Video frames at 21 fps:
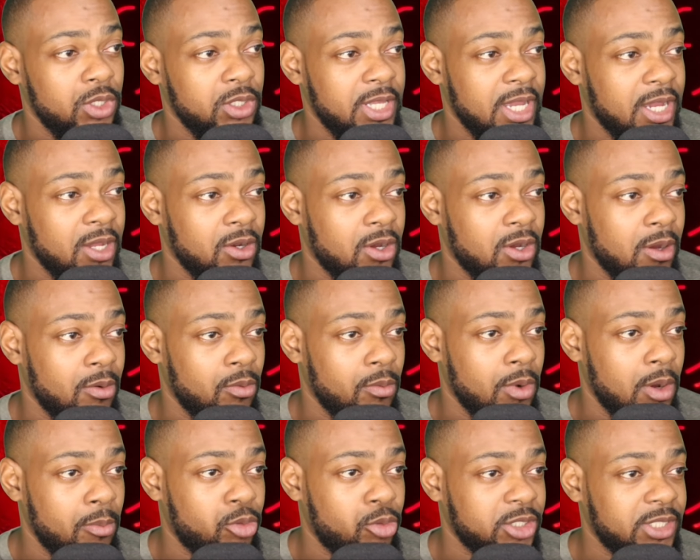When you take a
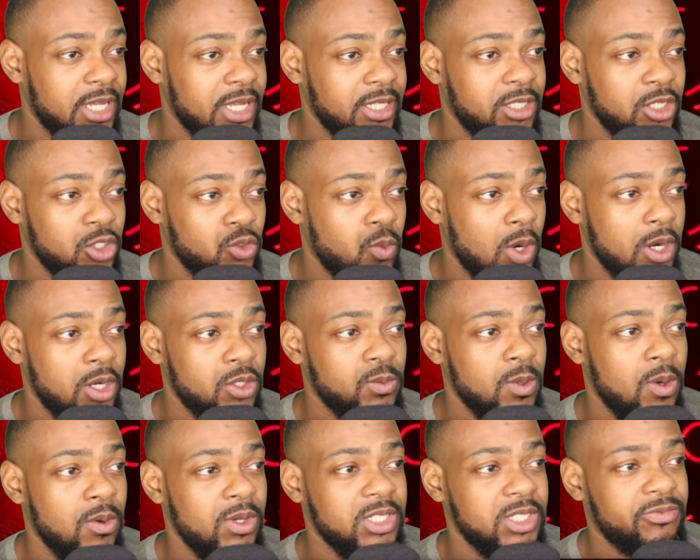look at percentage
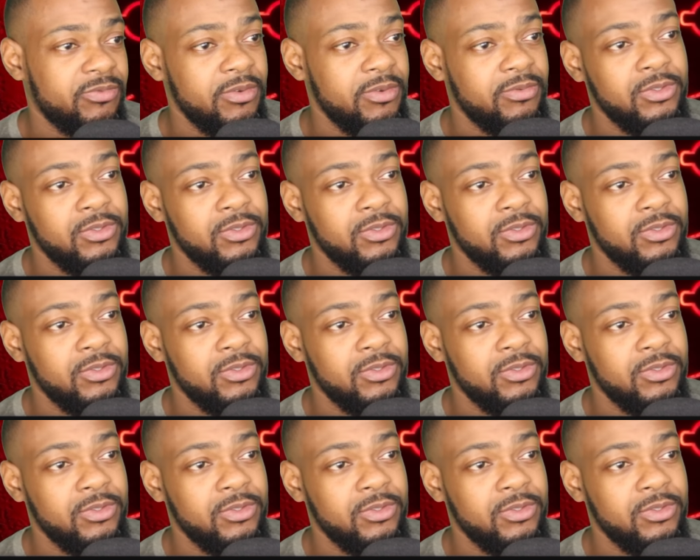one as well,